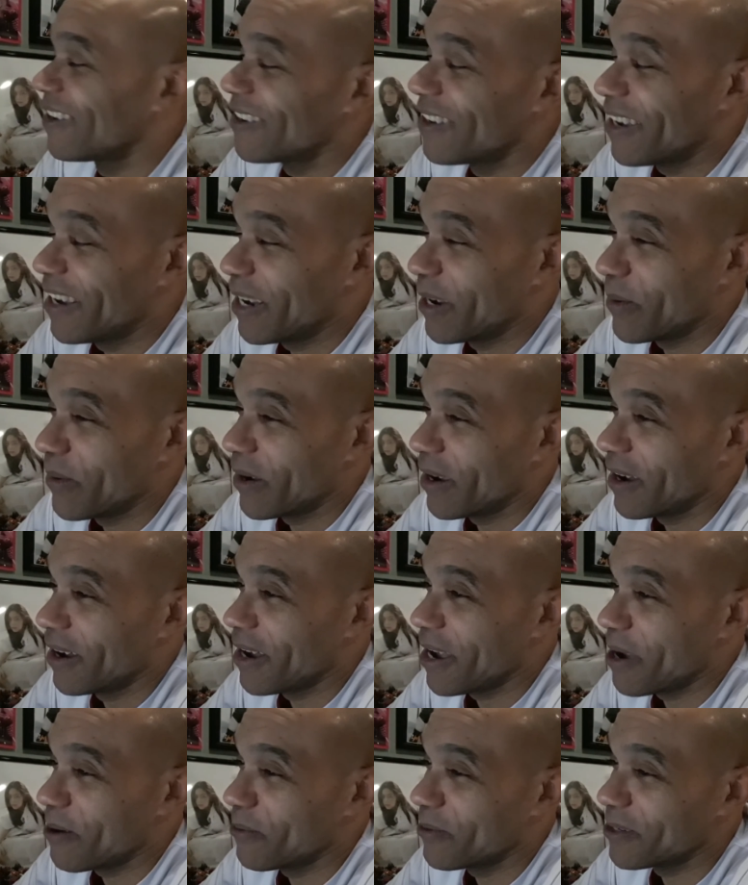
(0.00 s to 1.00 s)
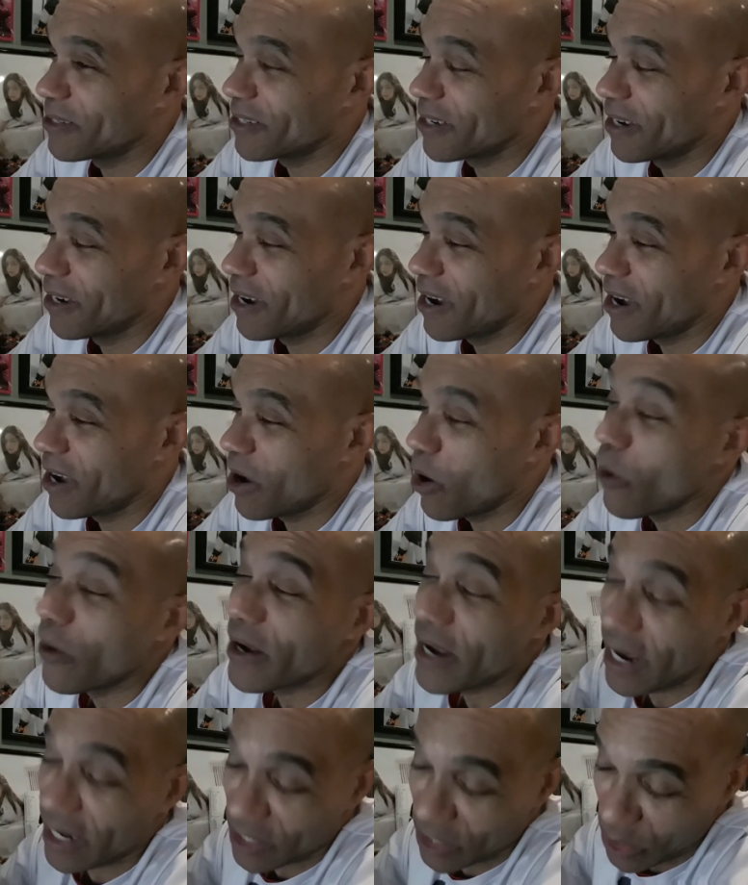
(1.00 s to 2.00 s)
I was oh
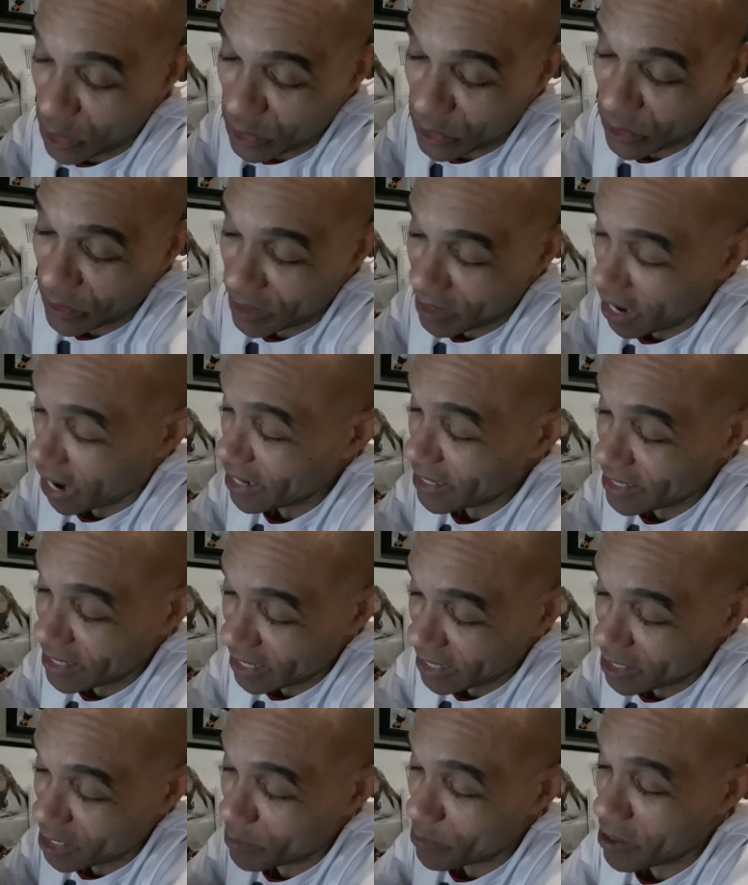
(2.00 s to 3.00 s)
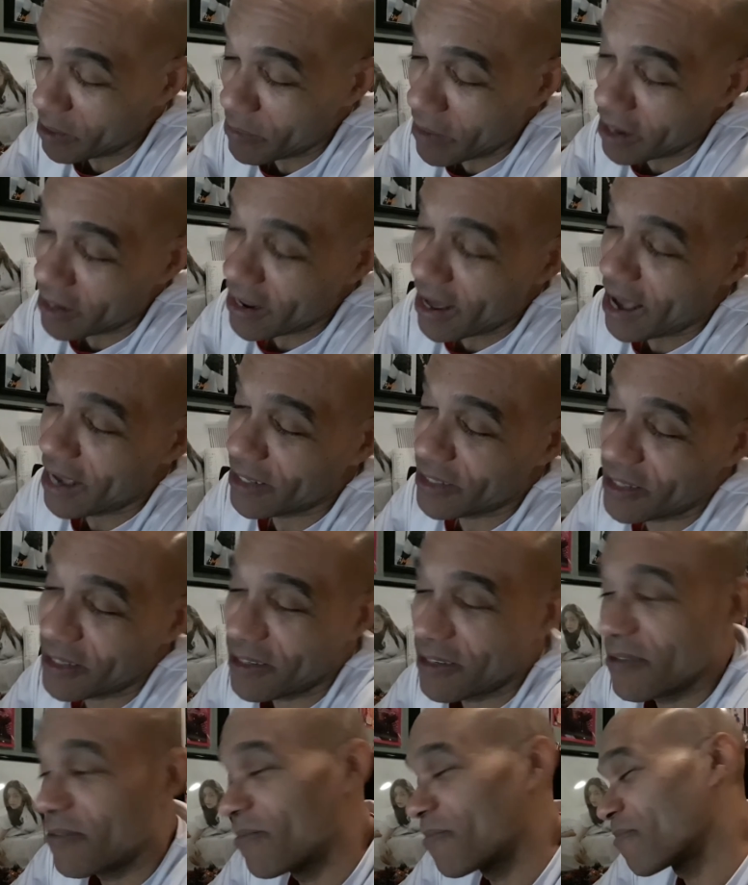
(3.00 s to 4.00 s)
yes, and so I did spend my last
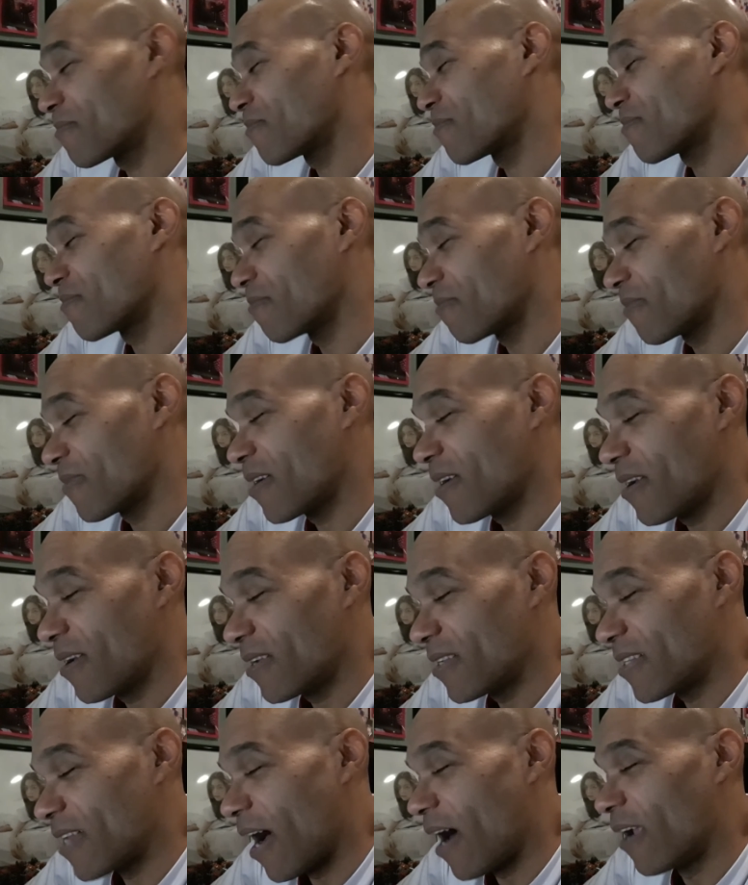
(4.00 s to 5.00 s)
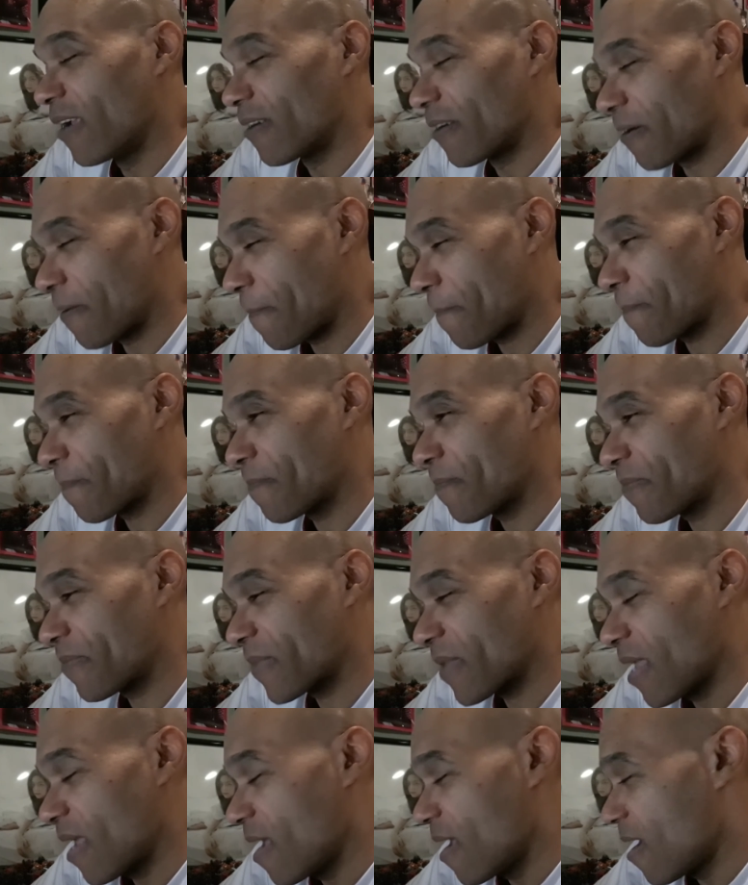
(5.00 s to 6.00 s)
dollar.
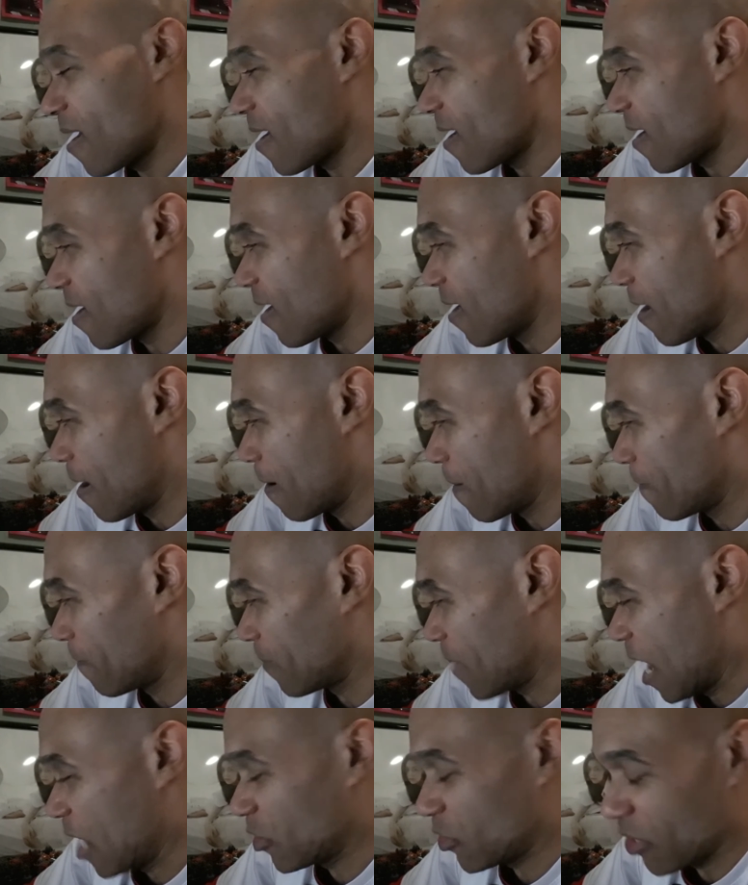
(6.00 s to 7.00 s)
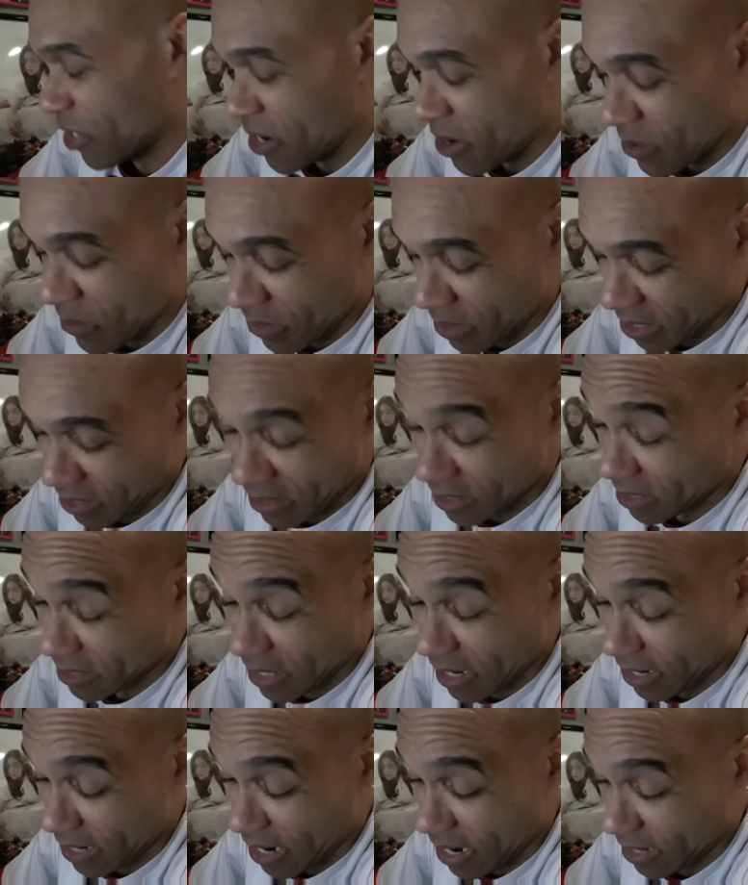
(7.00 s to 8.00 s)
As because
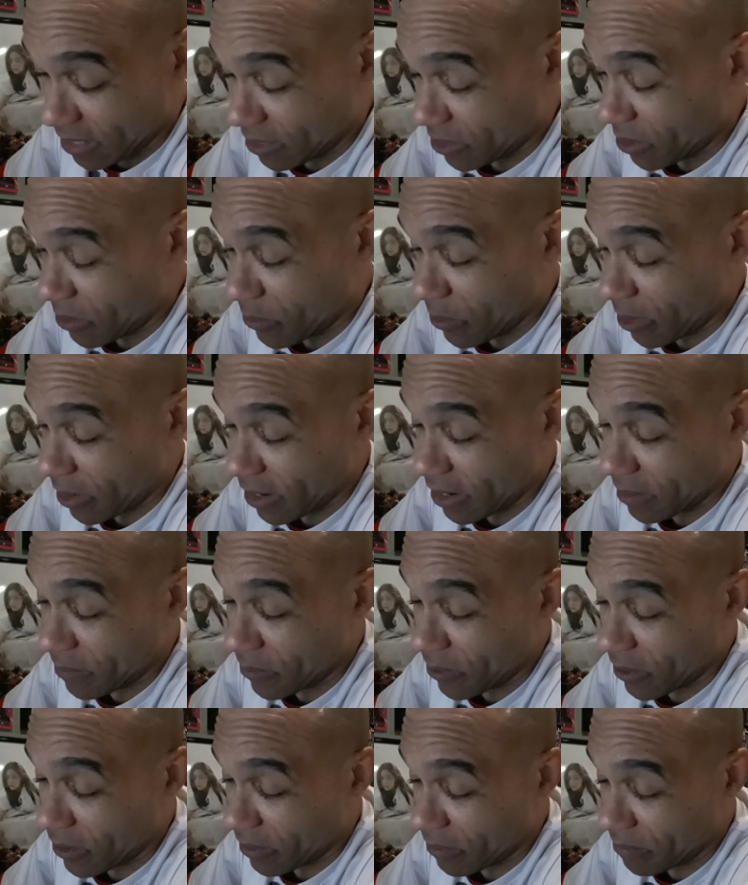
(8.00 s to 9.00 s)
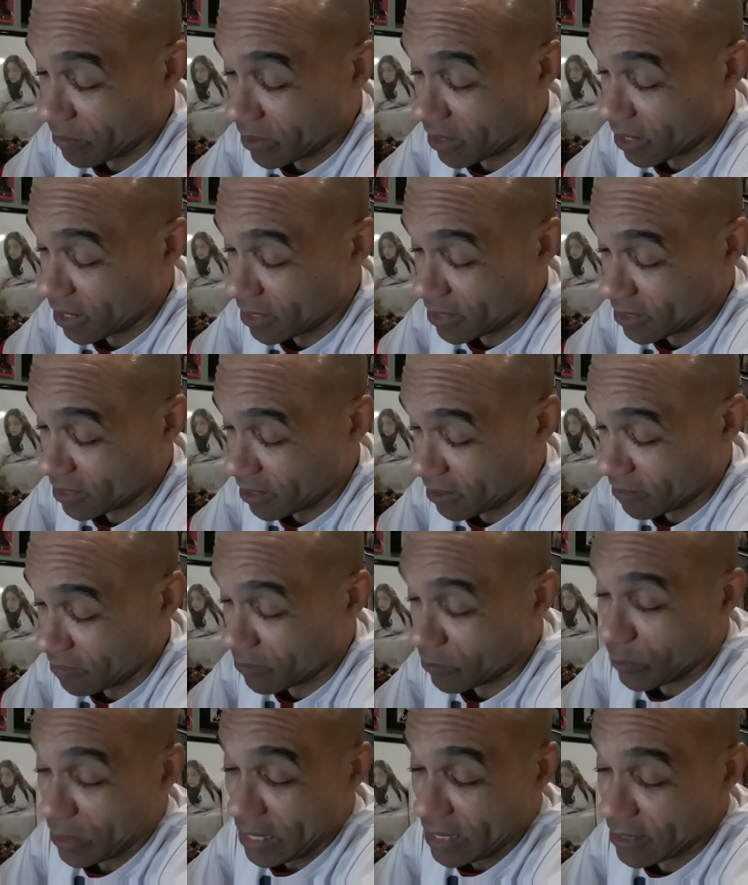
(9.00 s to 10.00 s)
I don't work anymore because
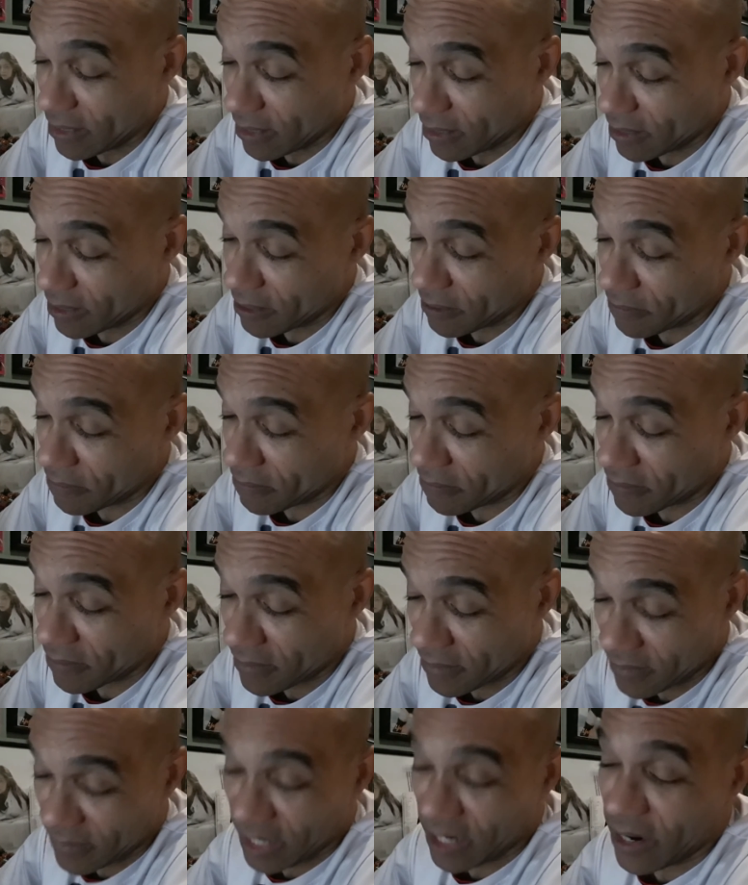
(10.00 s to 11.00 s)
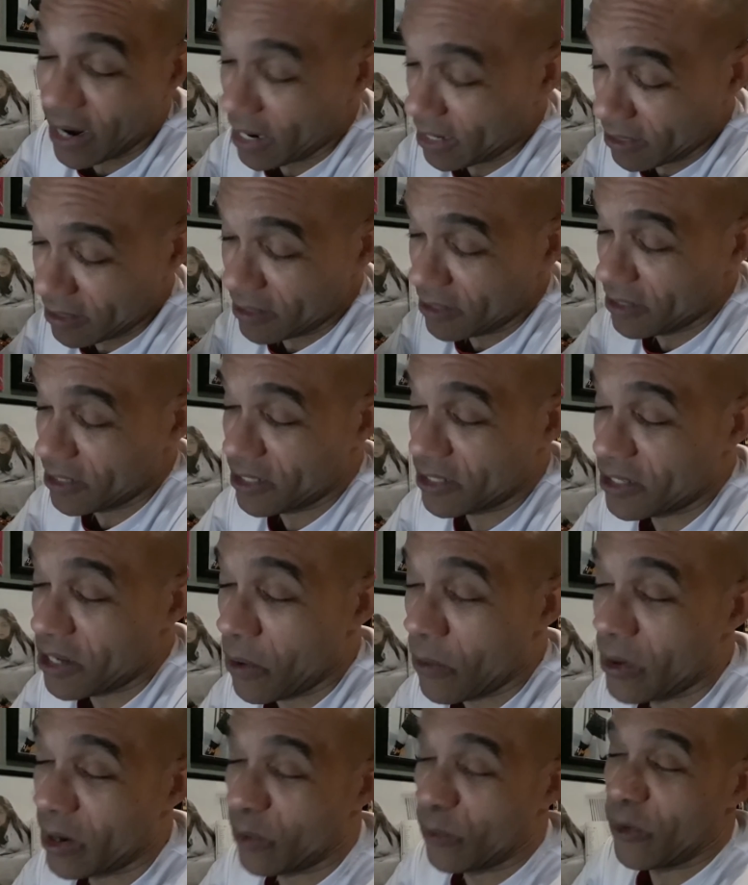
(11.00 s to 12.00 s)
reasons. I just
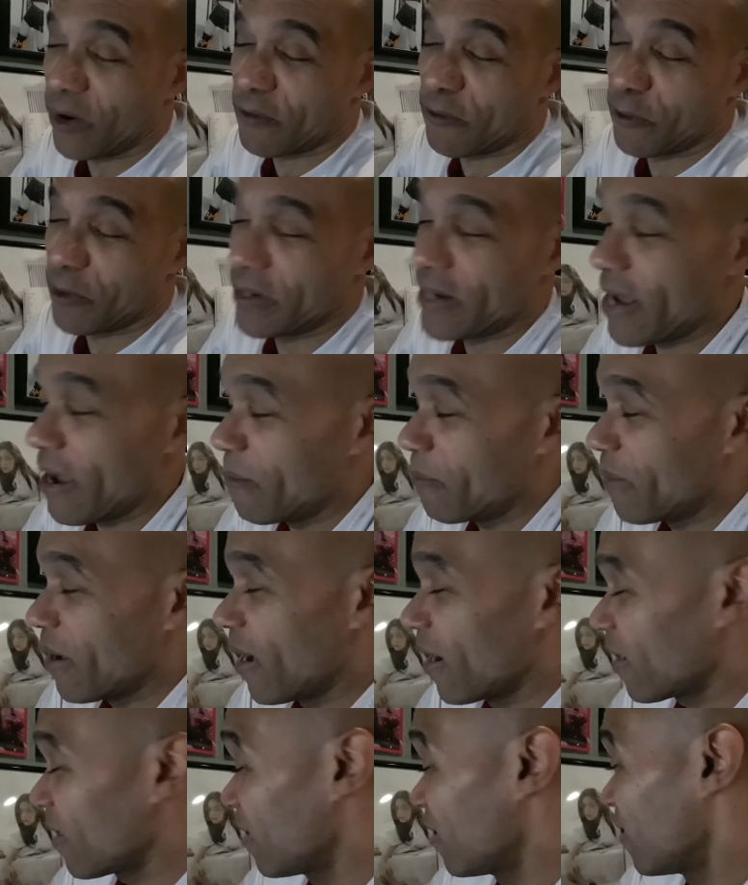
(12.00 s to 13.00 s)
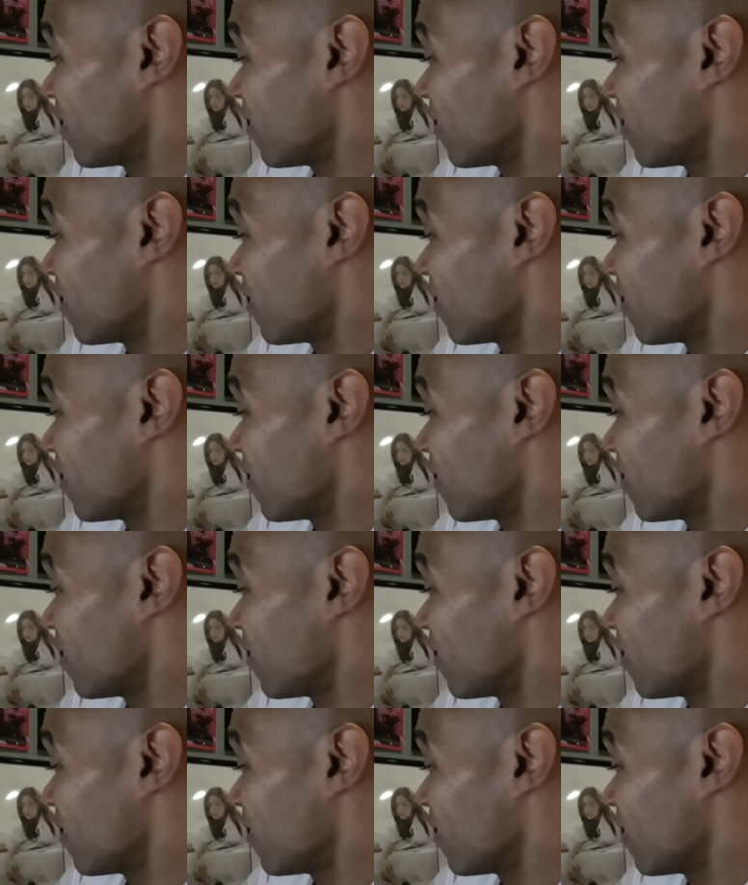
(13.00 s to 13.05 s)
don't want to work for a damp back.